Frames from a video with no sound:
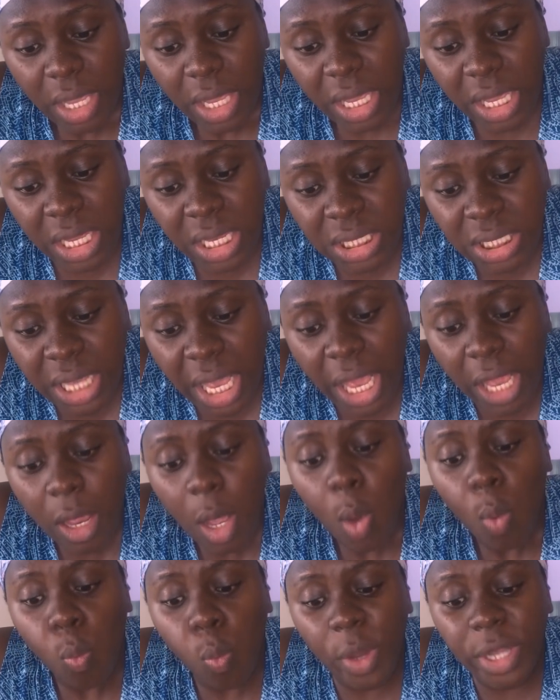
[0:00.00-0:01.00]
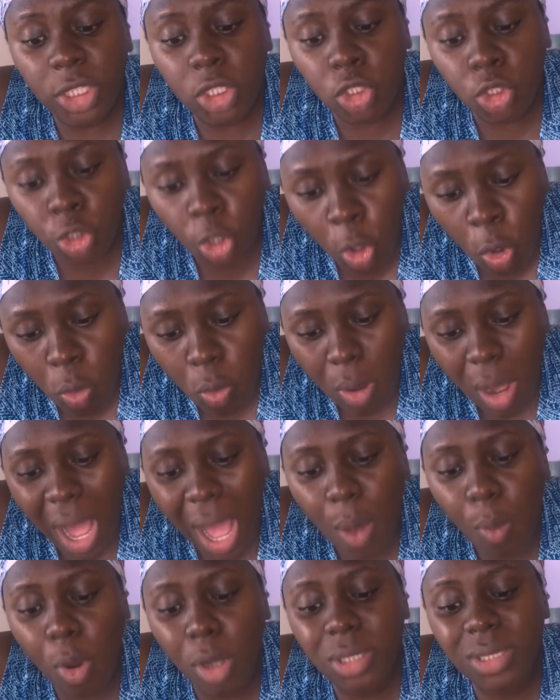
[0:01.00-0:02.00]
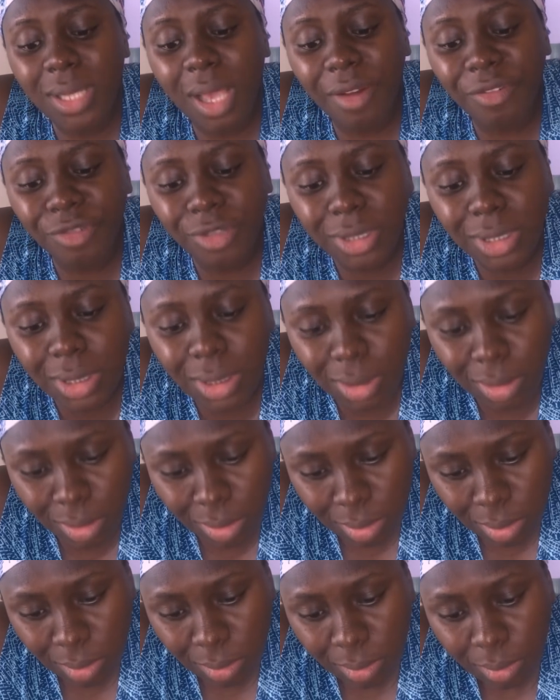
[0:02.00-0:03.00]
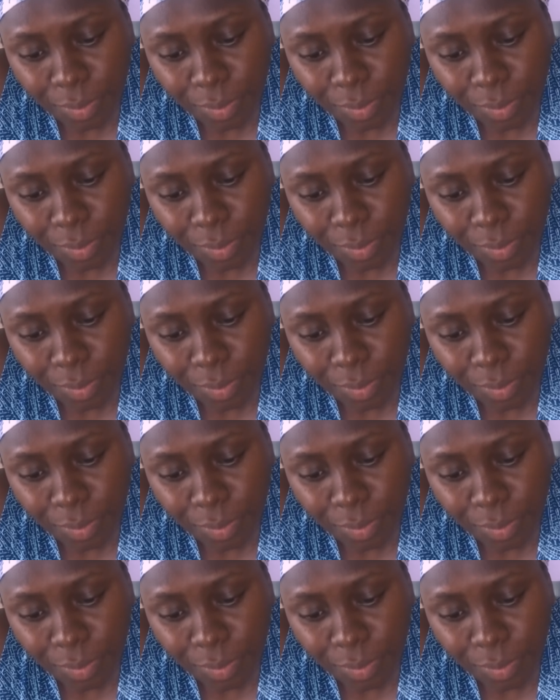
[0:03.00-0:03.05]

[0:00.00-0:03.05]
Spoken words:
He say, with you, I want everything.